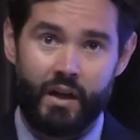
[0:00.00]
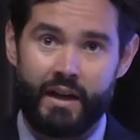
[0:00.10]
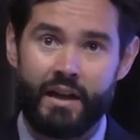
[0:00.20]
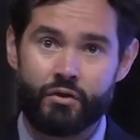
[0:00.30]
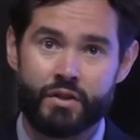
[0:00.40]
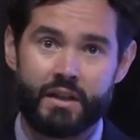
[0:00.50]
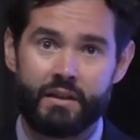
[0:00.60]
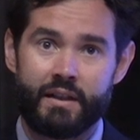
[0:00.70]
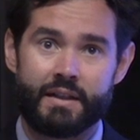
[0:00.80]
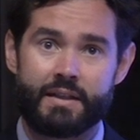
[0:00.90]
And
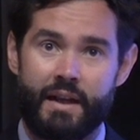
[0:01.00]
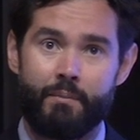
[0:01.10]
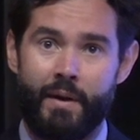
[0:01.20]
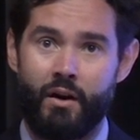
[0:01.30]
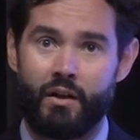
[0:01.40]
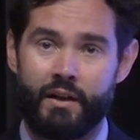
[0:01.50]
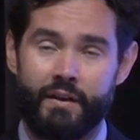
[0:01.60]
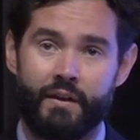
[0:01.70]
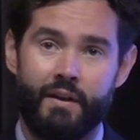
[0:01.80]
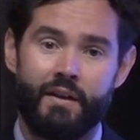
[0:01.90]
interestingly, in the state of Maryland,